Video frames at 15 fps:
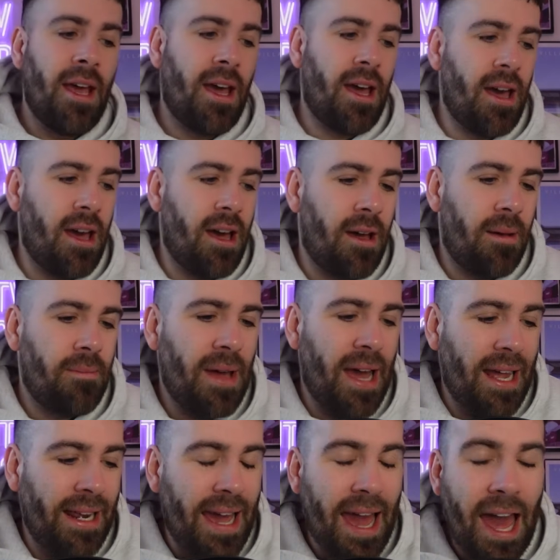
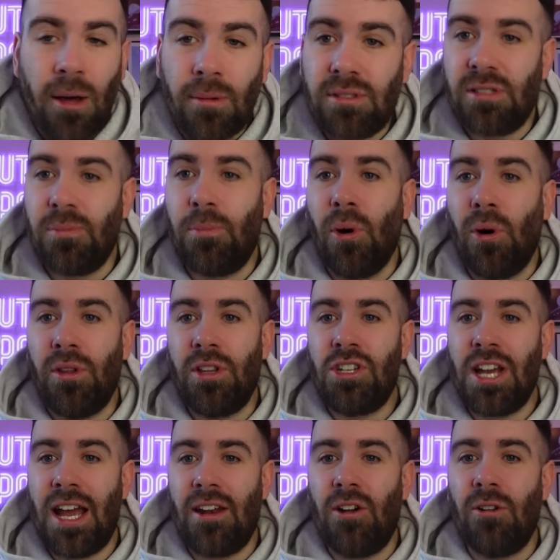And it helps support the
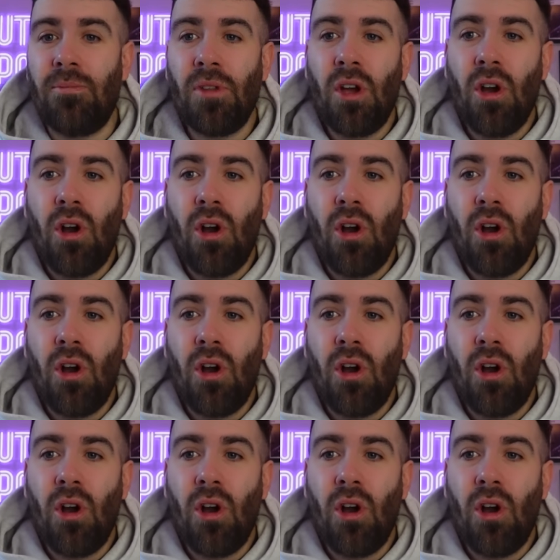channel.